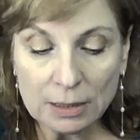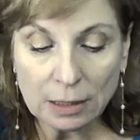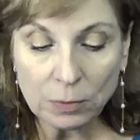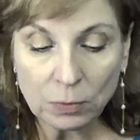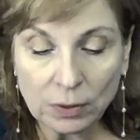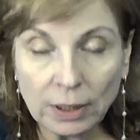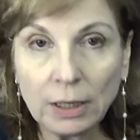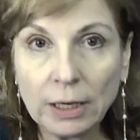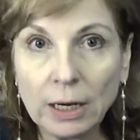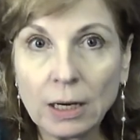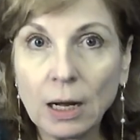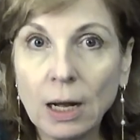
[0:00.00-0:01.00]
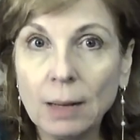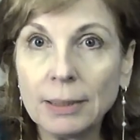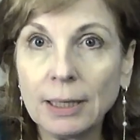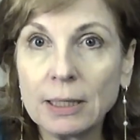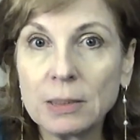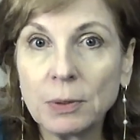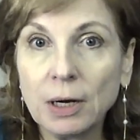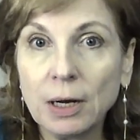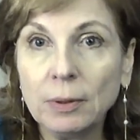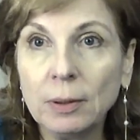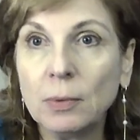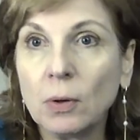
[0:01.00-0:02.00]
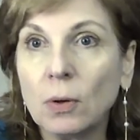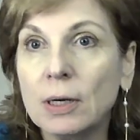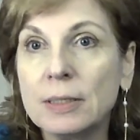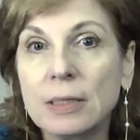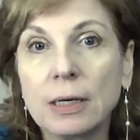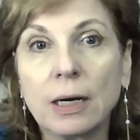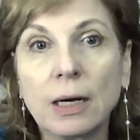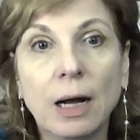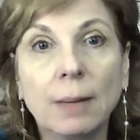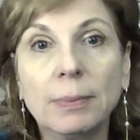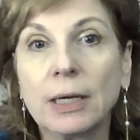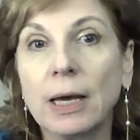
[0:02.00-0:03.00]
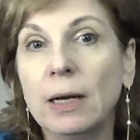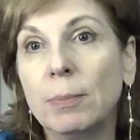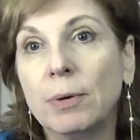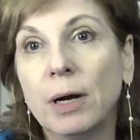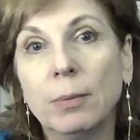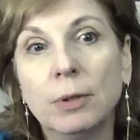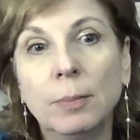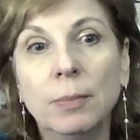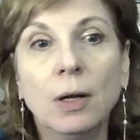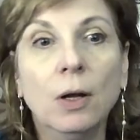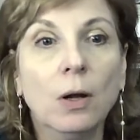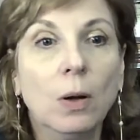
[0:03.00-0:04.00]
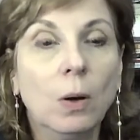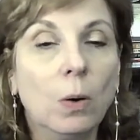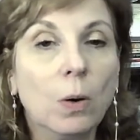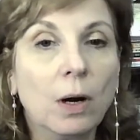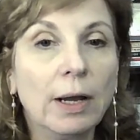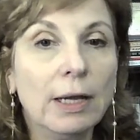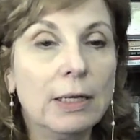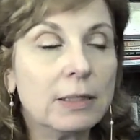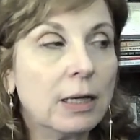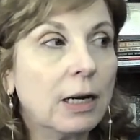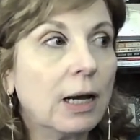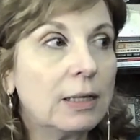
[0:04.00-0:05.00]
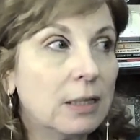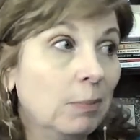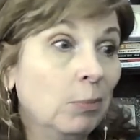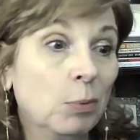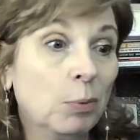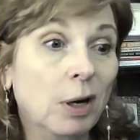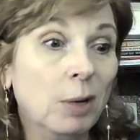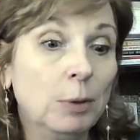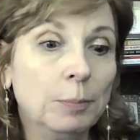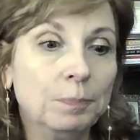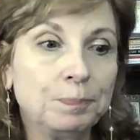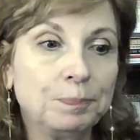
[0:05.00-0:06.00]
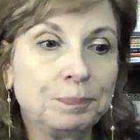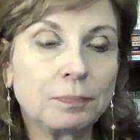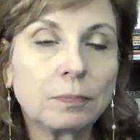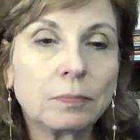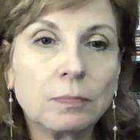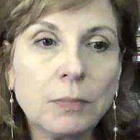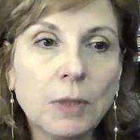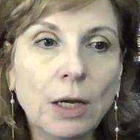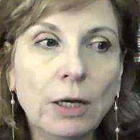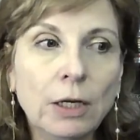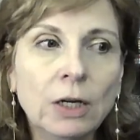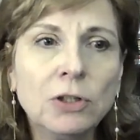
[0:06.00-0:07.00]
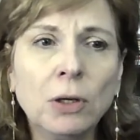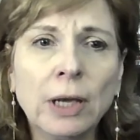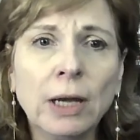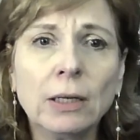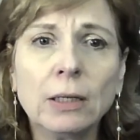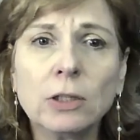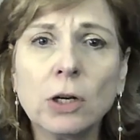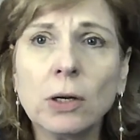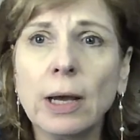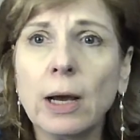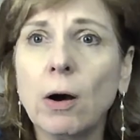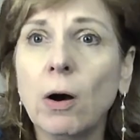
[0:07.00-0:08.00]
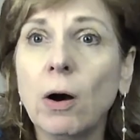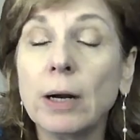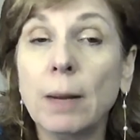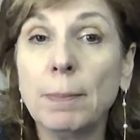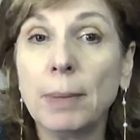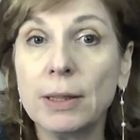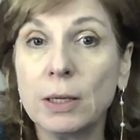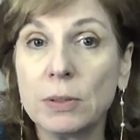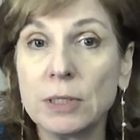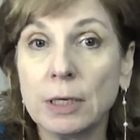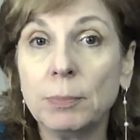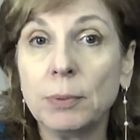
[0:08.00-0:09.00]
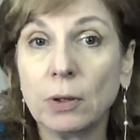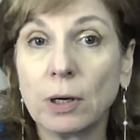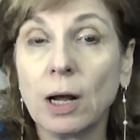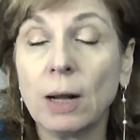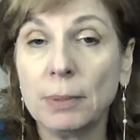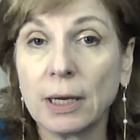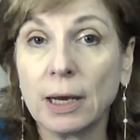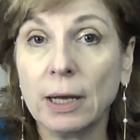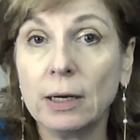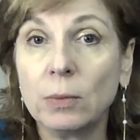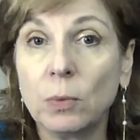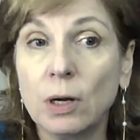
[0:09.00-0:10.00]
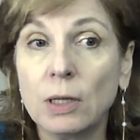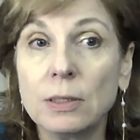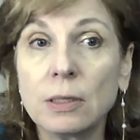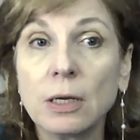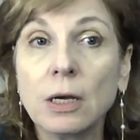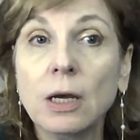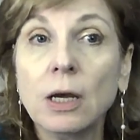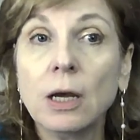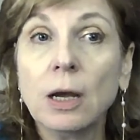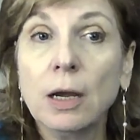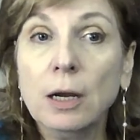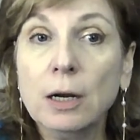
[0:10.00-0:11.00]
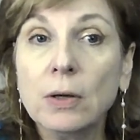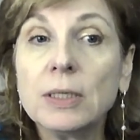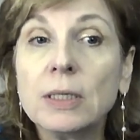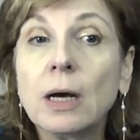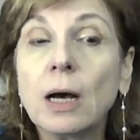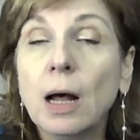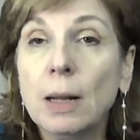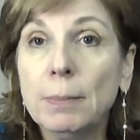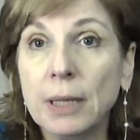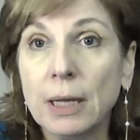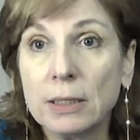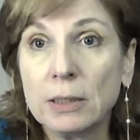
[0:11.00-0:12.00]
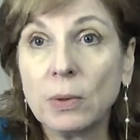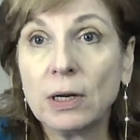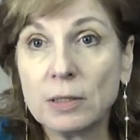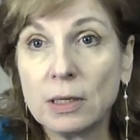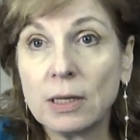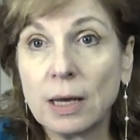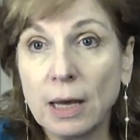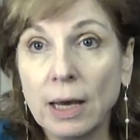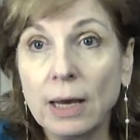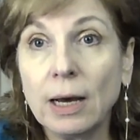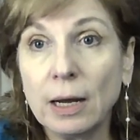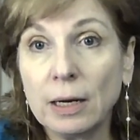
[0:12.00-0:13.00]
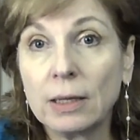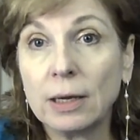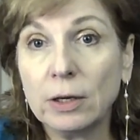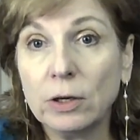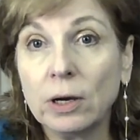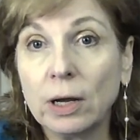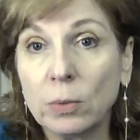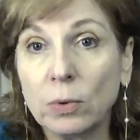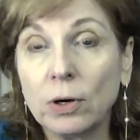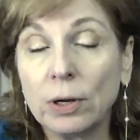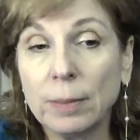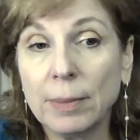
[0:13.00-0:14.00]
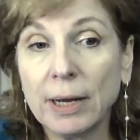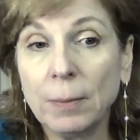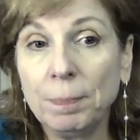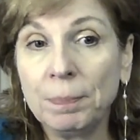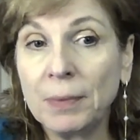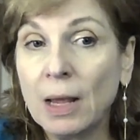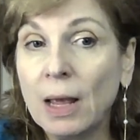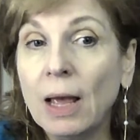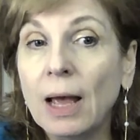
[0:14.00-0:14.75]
Is it really a complex problem, or is it a complicated problem, or is it a simple problem? Don't get caught up on those simple or complicated ones. It's the complex one, it's in the chaotic that you got to worry about.